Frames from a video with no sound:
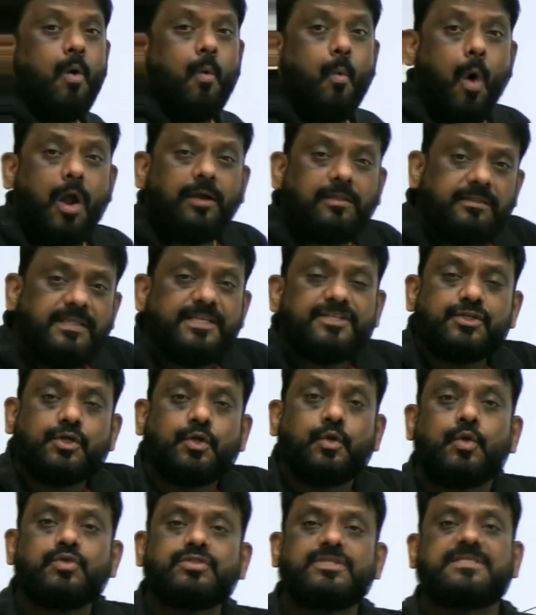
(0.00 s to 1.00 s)
what this
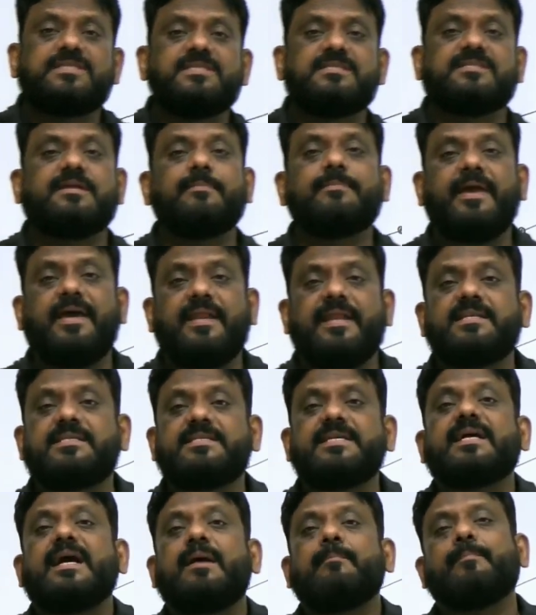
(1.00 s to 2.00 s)
closed system
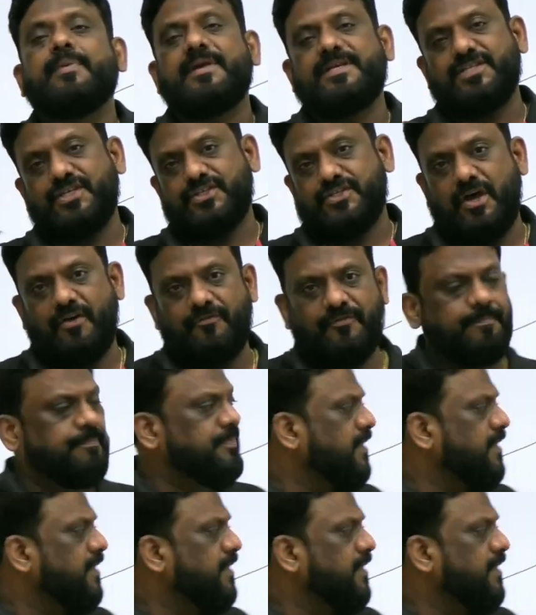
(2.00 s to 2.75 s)
energy comprises of.